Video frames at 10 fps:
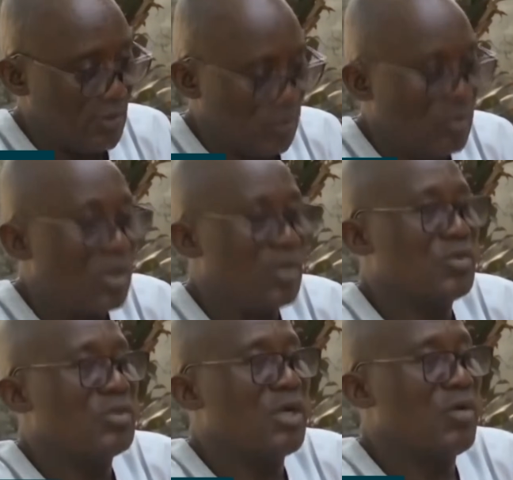So I
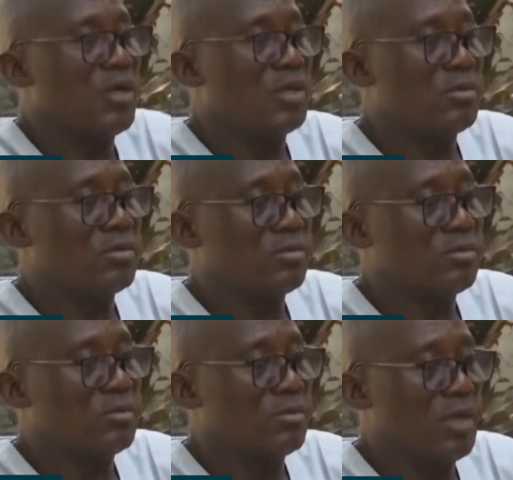used that one.
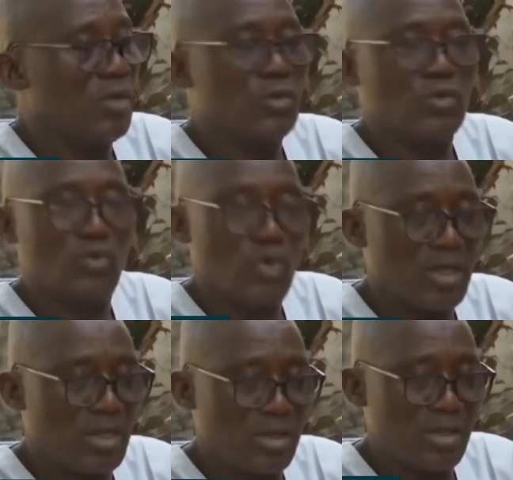I was
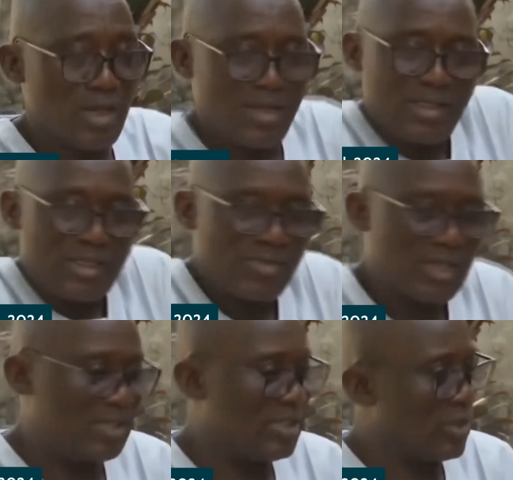going. I didn't see
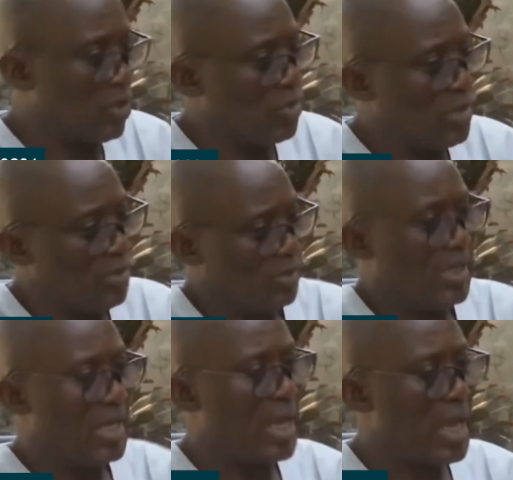my children coming. I was
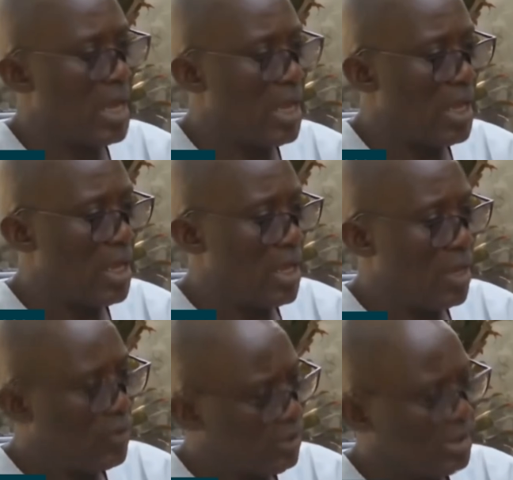like,
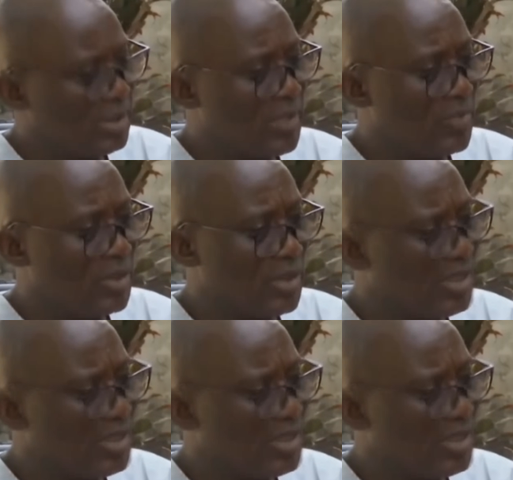what is happening?